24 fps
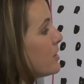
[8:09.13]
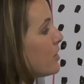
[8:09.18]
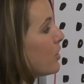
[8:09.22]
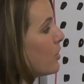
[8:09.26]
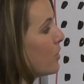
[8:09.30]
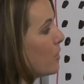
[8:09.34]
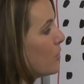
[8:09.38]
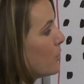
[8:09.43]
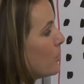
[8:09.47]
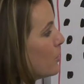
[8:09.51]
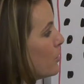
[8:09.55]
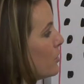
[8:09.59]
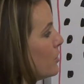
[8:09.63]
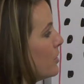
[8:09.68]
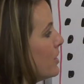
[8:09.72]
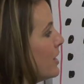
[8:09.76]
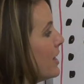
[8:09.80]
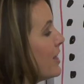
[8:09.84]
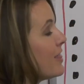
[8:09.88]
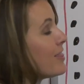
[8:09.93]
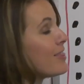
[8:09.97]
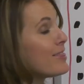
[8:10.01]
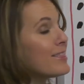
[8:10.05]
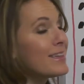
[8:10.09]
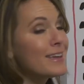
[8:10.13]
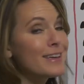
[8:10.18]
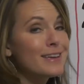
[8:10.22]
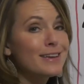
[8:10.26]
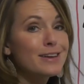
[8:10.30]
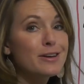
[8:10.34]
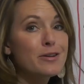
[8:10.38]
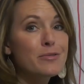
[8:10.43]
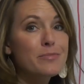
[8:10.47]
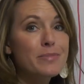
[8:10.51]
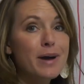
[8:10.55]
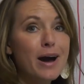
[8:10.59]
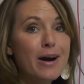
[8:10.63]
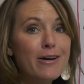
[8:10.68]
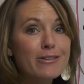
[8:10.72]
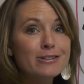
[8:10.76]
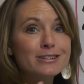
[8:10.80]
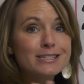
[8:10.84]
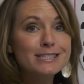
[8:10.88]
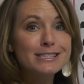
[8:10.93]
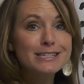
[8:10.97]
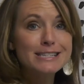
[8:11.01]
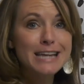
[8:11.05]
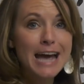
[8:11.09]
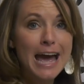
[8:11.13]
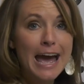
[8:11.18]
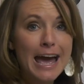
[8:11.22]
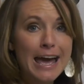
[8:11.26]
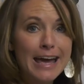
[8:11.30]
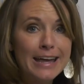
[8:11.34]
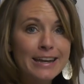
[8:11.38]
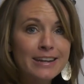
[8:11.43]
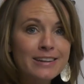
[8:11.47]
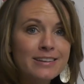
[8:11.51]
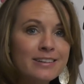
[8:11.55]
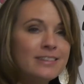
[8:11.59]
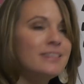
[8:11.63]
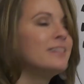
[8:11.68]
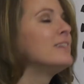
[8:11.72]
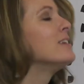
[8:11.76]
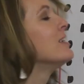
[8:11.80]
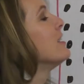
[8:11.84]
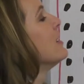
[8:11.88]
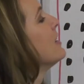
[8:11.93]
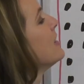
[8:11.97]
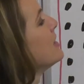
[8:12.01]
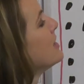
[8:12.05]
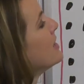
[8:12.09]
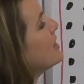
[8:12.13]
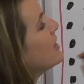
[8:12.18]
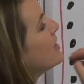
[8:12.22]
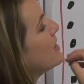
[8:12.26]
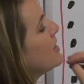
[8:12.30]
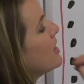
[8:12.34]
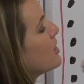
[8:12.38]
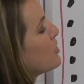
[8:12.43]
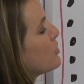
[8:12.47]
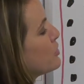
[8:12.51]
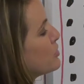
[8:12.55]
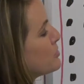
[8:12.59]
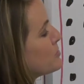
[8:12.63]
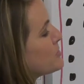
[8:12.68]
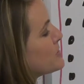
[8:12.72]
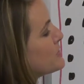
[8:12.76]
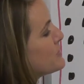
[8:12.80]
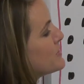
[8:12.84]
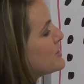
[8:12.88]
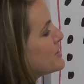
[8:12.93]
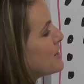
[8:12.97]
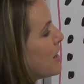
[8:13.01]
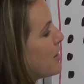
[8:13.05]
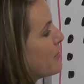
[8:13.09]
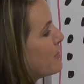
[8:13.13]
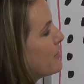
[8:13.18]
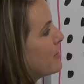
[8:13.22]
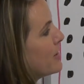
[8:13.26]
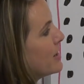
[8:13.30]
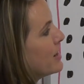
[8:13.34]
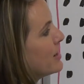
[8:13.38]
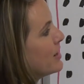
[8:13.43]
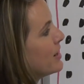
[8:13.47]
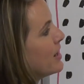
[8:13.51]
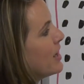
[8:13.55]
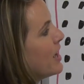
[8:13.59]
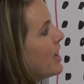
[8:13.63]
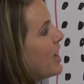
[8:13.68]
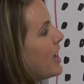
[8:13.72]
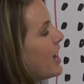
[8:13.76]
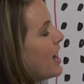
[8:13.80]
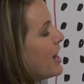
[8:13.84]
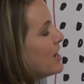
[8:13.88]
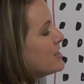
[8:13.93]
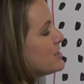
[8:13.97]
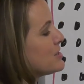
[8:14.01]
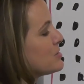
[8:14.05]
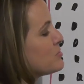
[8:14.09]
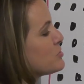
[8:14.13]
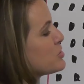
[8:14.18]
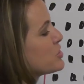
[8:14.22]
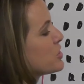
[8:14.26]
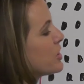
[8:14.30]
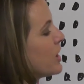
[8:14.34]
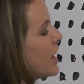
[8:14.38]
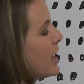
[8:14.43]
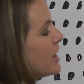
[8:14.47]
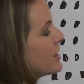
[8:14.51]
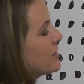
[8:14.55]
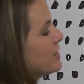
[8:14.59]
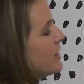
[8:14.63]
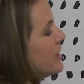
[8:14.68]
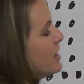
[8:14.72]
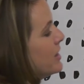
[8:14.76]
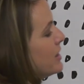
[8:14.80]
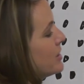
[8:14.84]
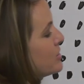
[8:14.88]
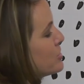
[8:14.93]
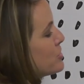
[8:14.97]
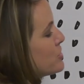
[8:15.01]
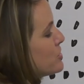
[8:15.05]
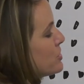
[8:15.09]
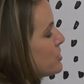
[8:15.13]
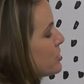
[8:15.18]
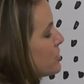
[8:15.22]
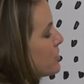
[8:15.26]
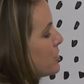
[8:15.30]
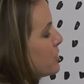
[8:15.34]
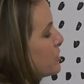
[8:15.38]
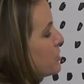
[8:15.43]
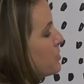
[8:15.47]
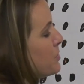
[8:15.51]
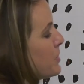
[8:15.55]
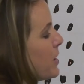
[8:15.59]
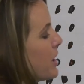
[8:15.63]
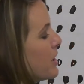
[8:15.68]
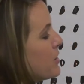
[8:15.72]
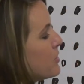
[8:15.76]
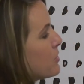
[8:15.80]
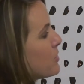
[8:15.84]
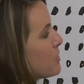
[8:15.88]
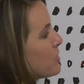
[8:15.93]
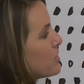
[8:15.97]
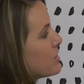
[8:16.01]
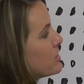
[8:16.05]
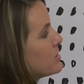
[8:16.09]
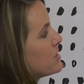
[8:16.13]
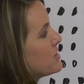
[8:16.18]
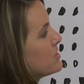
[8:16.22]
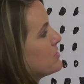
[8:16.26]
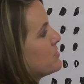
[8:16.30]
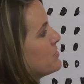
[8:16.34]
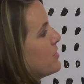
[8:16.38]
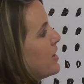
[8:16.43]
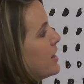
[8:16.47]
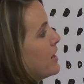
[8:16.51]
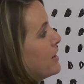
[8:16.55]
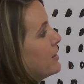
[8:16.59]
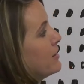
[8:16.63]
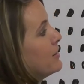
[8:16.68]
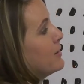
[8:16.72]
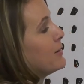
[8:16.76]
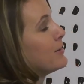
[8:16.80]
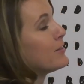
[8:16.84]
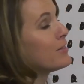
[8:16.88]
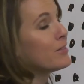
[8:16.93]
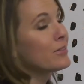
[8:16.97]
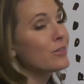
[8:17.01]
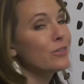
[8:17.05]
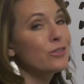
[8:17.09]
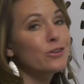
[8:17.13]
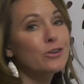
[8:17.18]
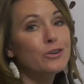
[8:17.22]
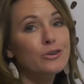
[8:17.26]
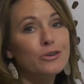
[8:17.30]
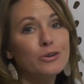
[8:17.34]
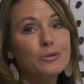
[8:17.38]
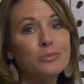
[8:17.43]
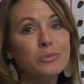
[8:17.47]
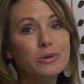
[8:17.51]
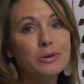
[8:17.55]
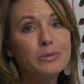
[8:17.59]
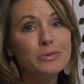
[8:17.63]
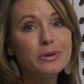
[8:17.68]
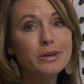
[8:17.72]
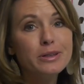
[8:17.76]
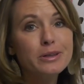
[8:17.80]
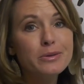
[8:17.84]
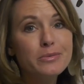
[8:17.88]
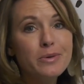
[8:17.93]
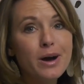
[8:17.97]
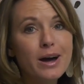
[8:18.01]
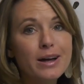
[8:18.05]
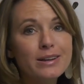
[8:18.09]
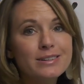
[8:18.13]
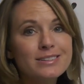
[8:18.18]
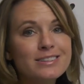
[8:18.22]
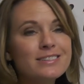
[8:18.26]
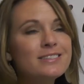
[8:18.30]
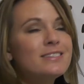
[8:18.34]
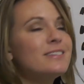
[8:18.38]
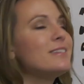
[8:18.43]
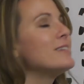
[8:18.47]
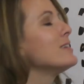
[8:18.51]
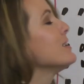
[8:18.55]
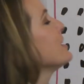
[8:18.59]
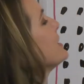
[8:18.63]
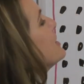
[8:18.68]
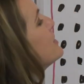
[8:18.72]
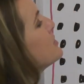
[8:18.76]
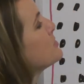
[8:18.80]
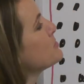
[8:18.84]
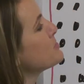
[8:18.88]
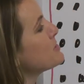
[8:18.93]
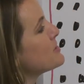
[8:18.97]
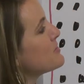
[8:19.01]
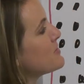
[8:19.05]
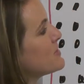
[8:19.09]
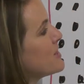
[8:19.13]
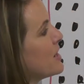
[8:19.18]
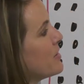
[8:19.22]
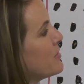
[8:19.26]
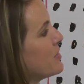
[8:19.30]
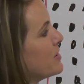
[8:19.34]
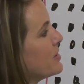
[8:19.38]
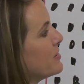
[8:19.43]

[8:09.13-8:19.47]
whole, thinking about 10 groups of 7, and subtract that extra group in order to find the group we really want, 9 groups of 7.